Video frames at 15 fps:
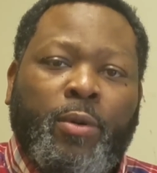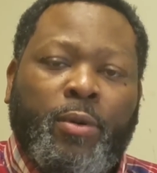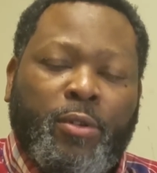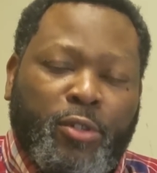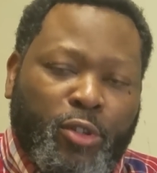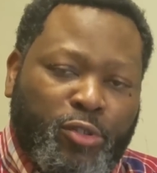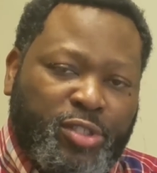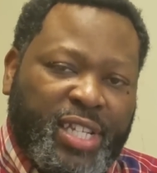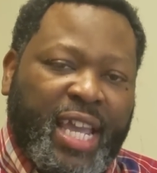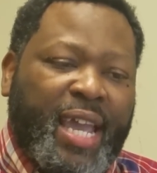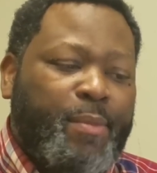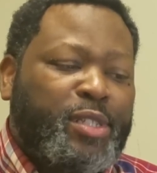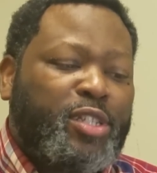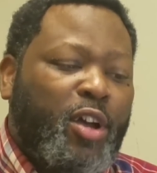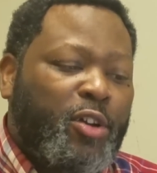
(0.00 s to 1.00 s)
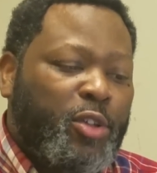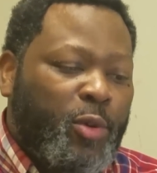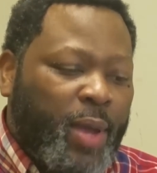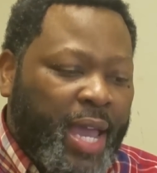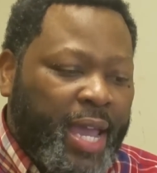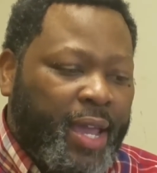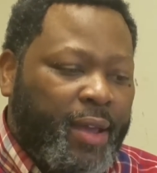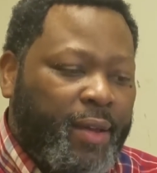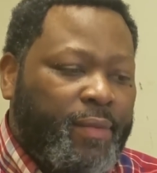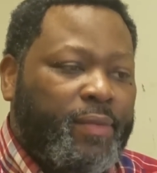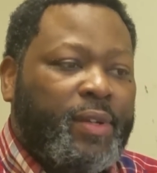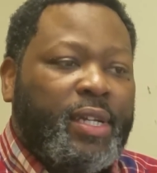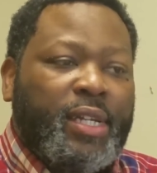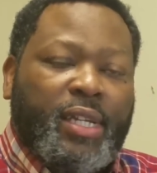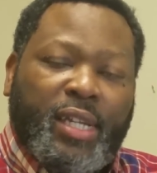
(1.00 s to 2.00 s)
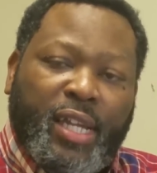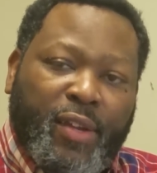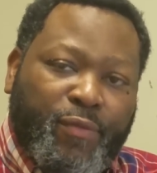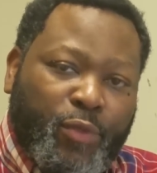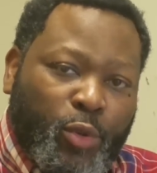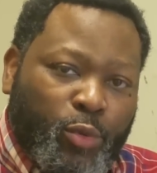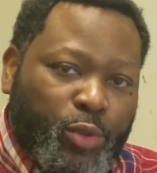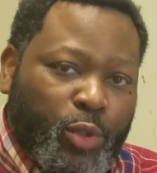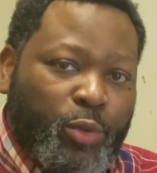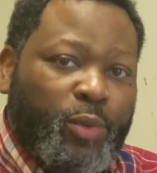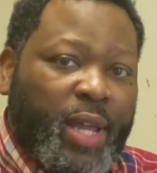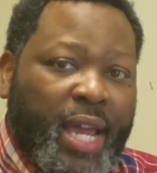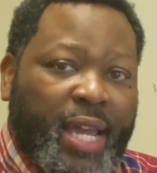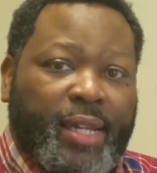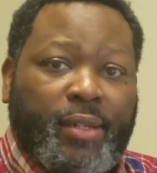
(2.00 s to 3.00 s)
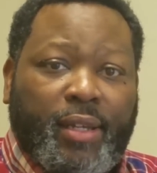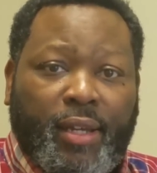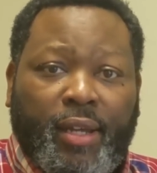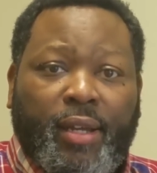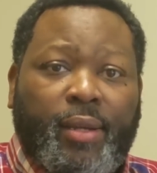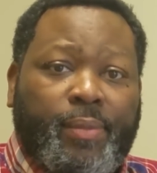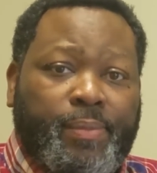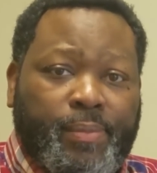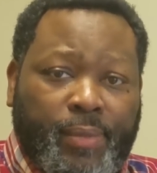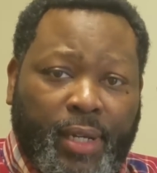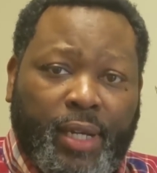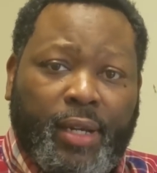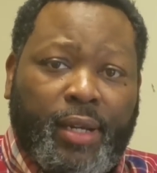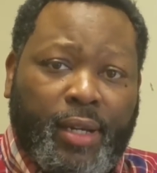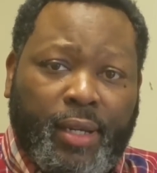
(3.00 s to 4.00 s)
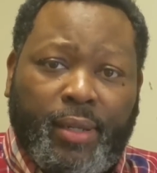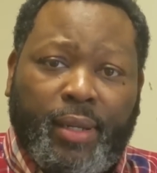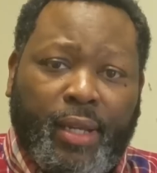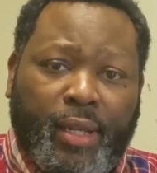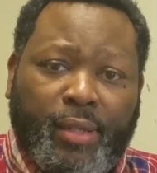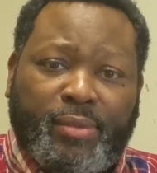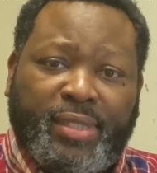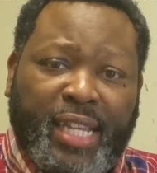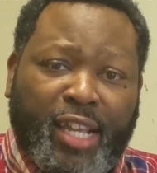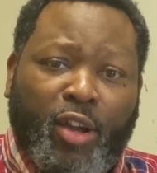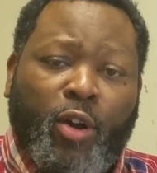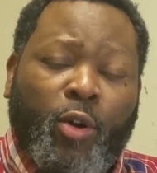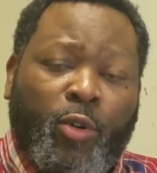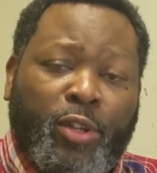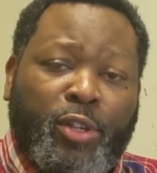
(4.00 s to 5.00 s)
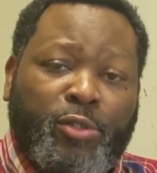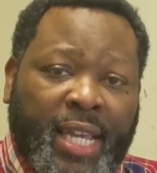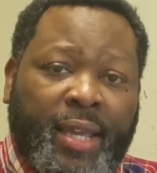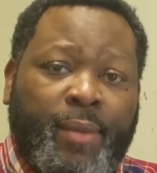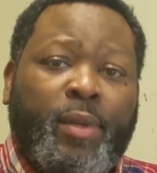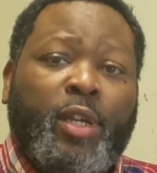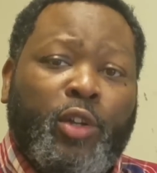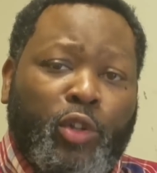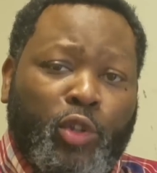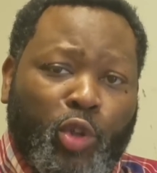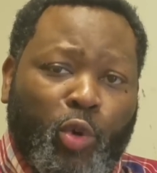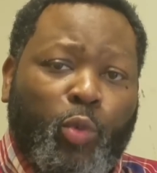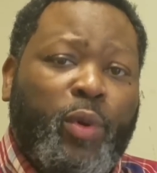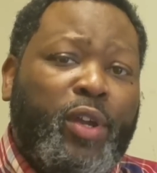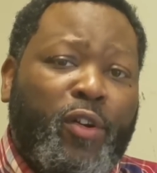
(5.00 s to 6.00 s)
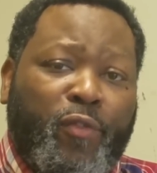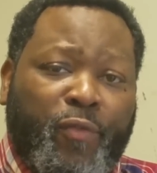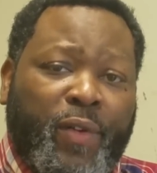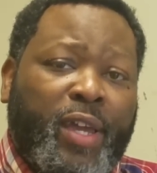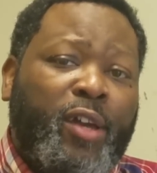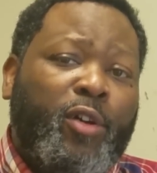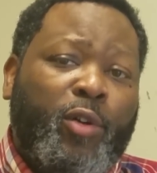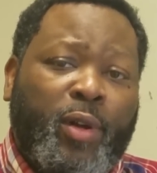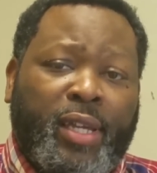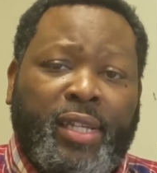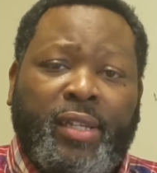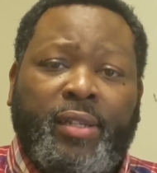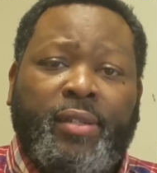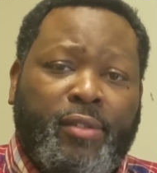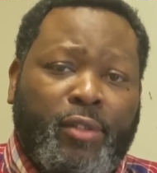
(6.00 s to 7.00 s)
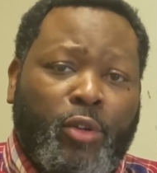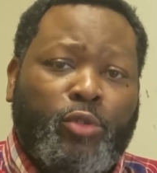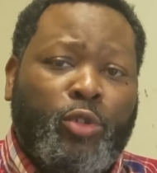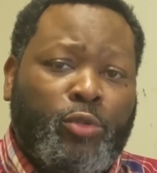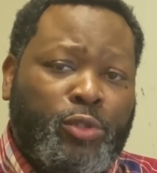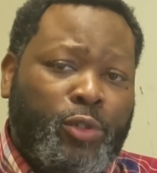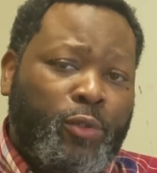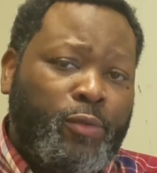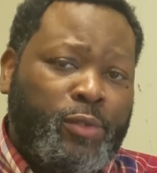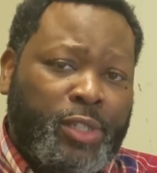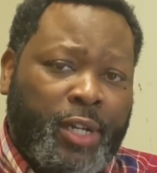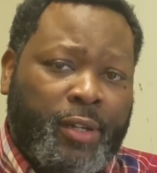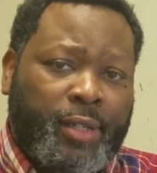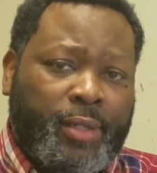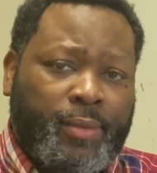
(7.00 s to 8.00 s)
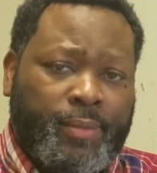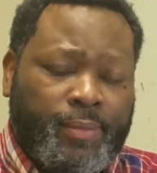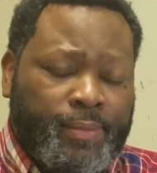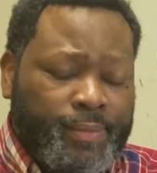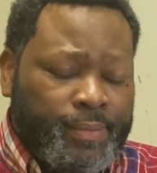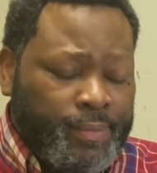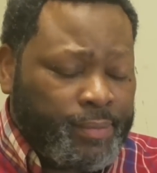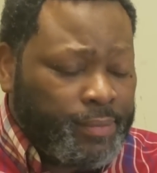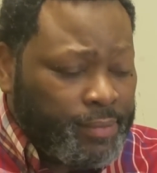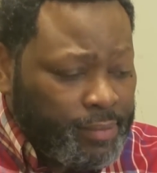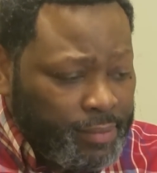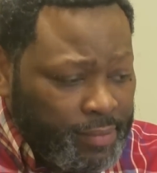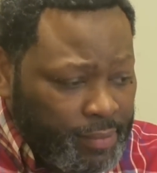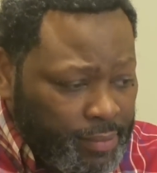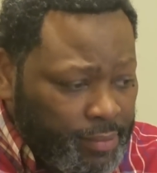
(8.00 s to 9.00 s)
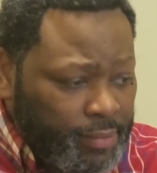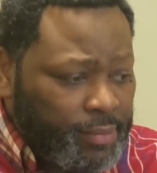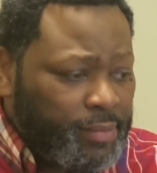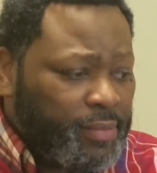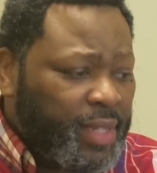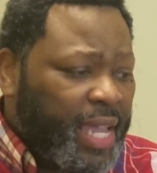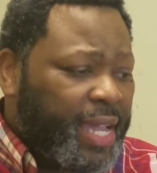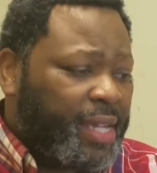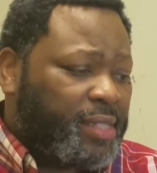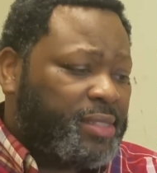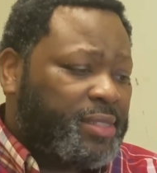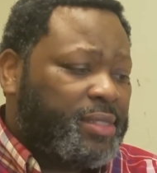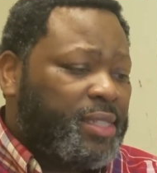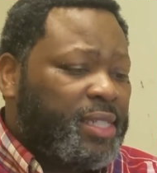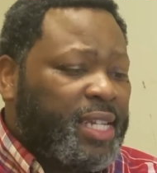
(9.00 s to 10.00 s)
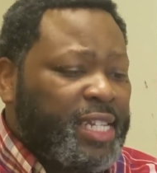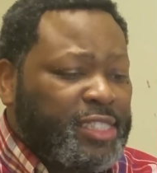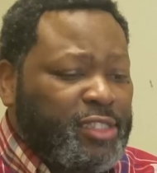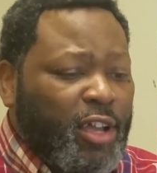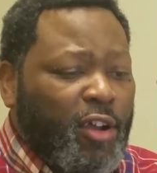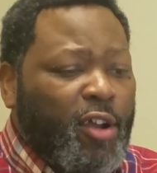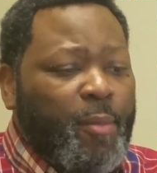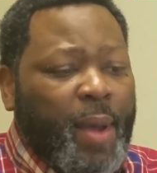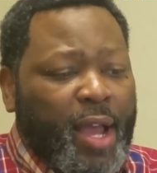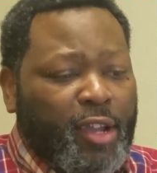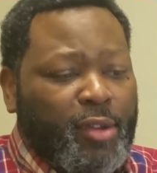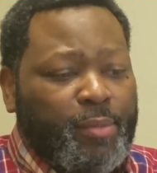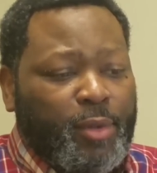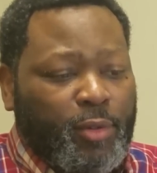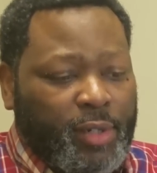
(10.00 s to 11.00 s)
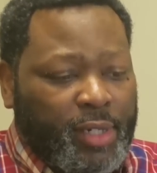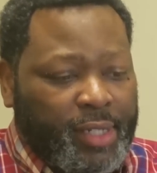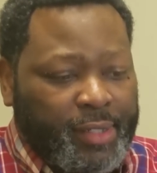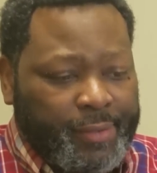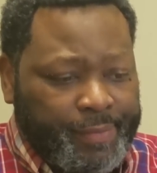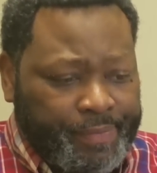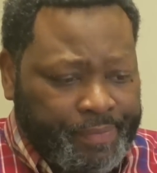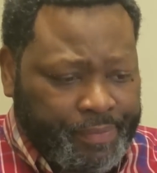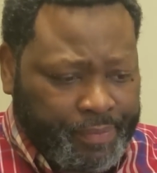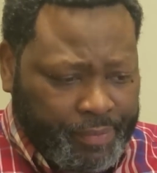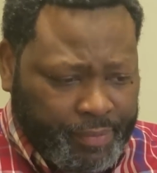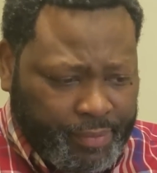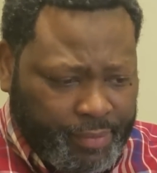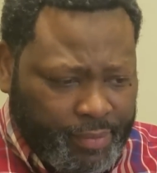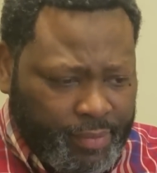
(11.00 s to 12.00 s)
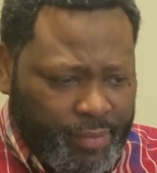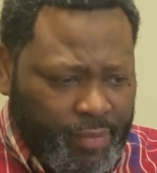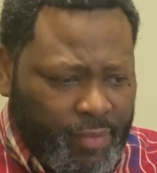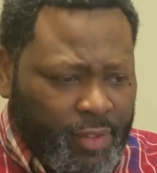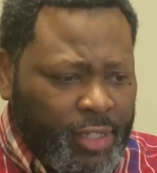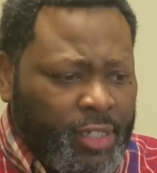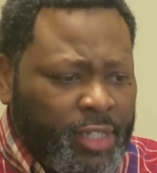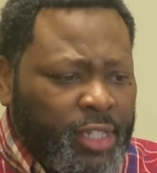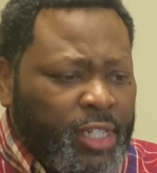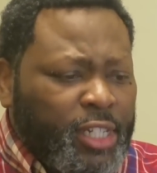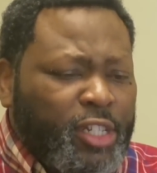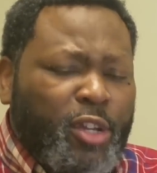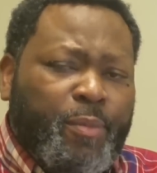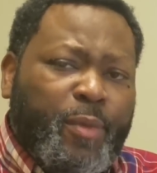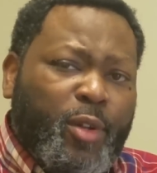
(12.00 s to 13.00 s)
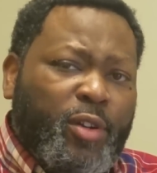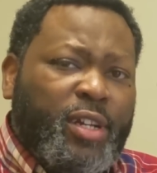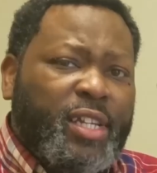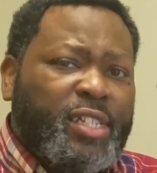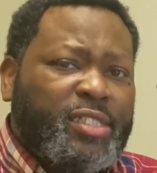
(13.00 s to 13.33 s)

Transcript: and the day you're going to, you know, possibly record it. And just keep yourself simple. Your time is all you have. If you do not take a hold of your time, you will fail in your YouTube journey.